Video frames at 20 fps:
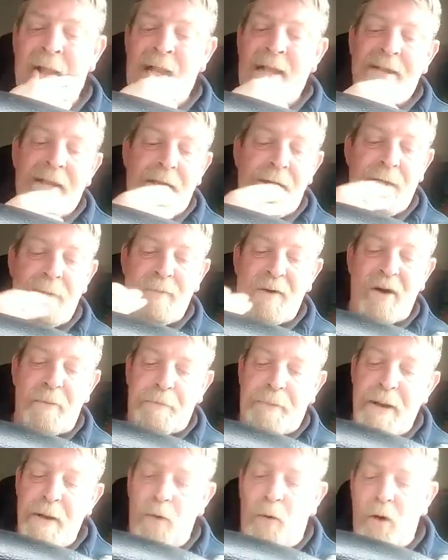The number of
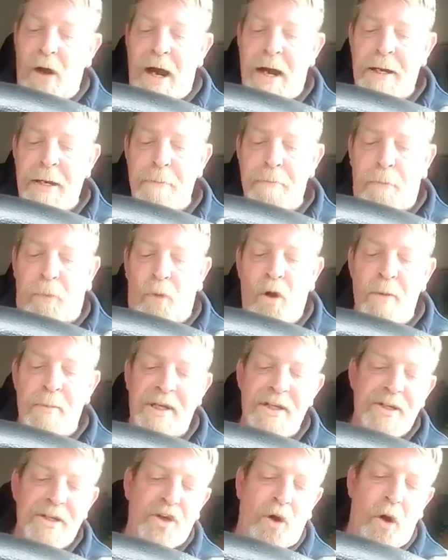people in
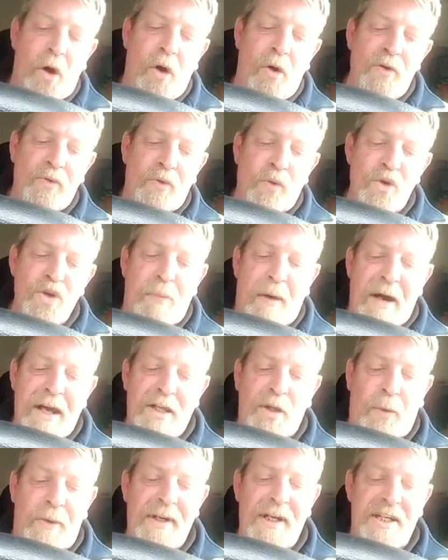employment in Scotland rose by
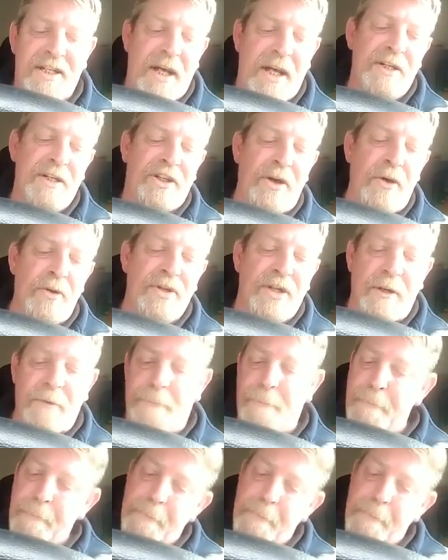26,000.